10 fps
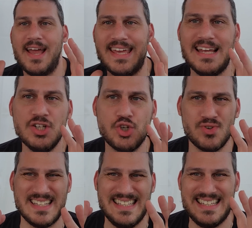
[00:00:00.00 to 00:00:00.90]
cannot
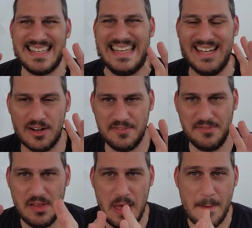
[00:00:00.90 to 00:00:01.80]
stress this
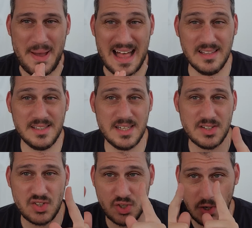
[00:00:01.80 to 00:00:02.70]
enough. Palantir
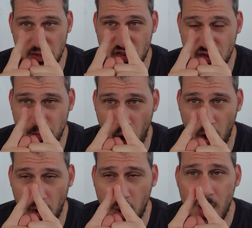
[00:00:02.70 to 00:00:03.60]
starts
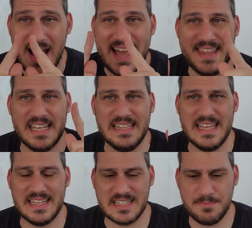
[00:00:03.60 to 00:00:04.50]
small and then
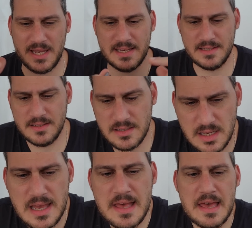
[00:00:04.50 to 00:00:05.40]
they expand.
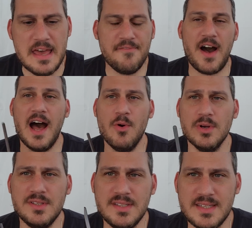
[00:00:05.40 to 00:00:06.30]
If I
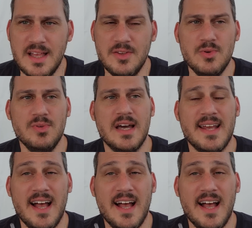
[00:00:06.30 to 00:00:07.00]
were to tell you that